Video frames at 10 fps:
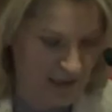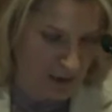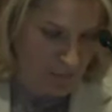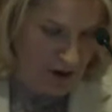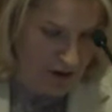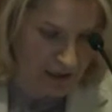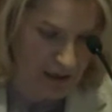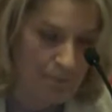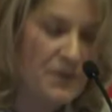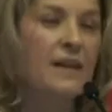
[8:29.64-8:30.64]
in
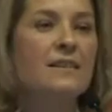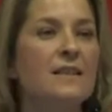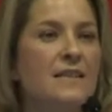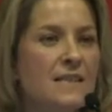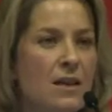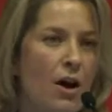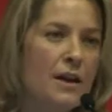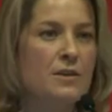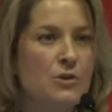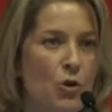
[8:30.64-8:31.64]
America, the
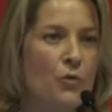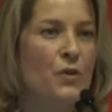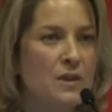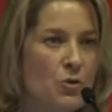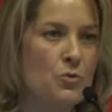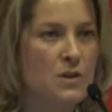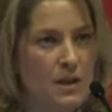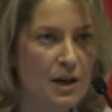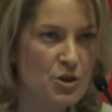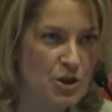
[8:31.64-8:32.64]
science of
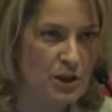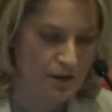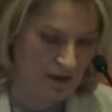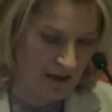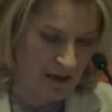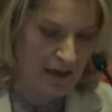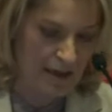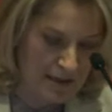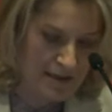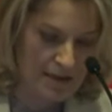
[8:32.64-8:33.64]
association
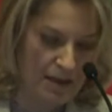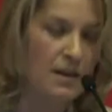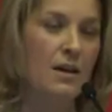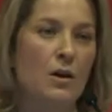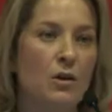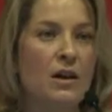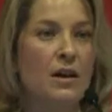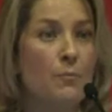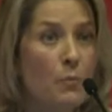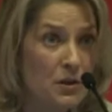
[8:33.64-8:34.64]
is the
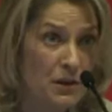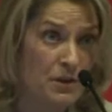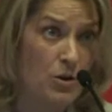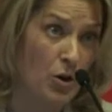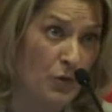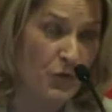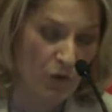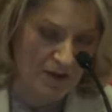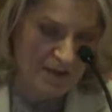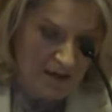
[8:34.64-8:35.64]
uh, mother of
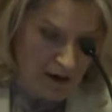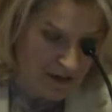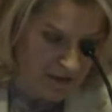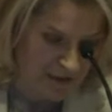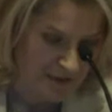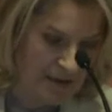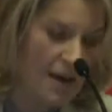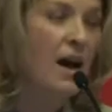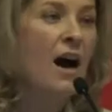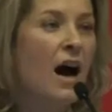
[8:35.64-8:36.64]
science.
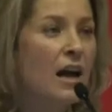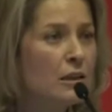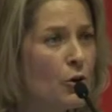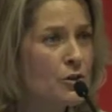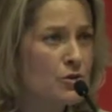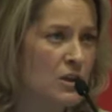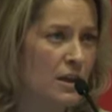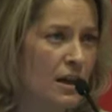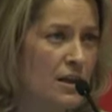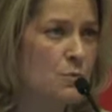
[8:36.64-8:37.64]
I learned to
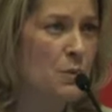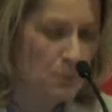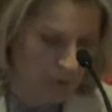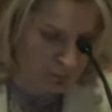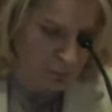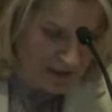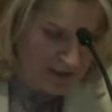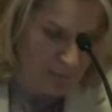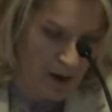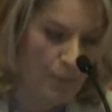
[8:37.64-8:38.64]
engage people
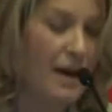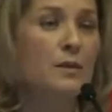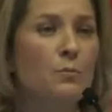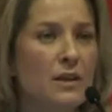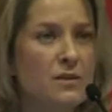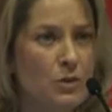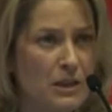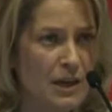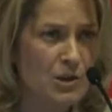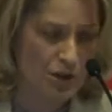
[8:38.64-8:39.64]
bottom up and build
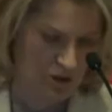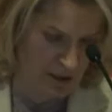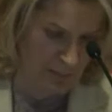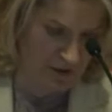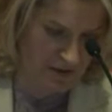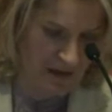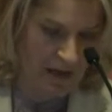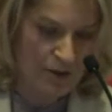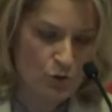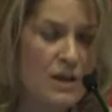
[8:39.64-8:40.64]
relationships.
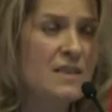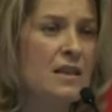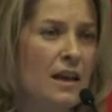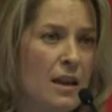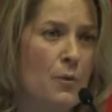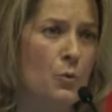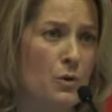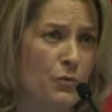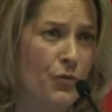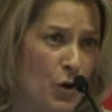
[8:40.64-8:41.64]
Trusting
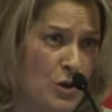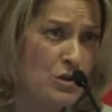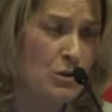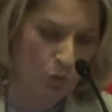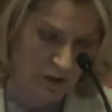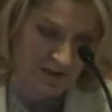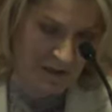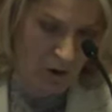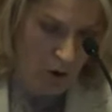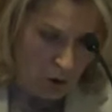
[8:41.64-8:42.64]
them first was
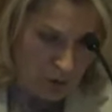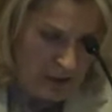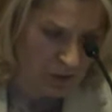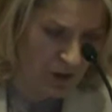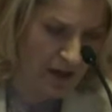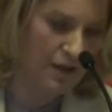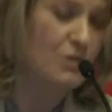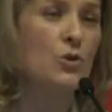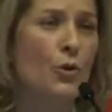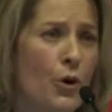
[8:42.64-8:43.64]
the only way
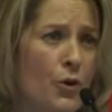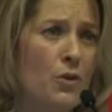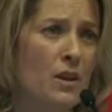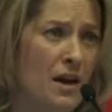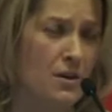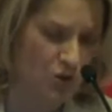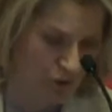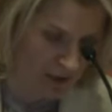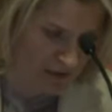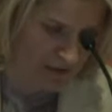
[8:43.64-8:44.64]
to earn their
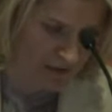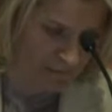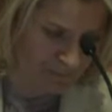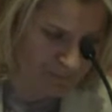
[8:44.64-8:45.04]
trust.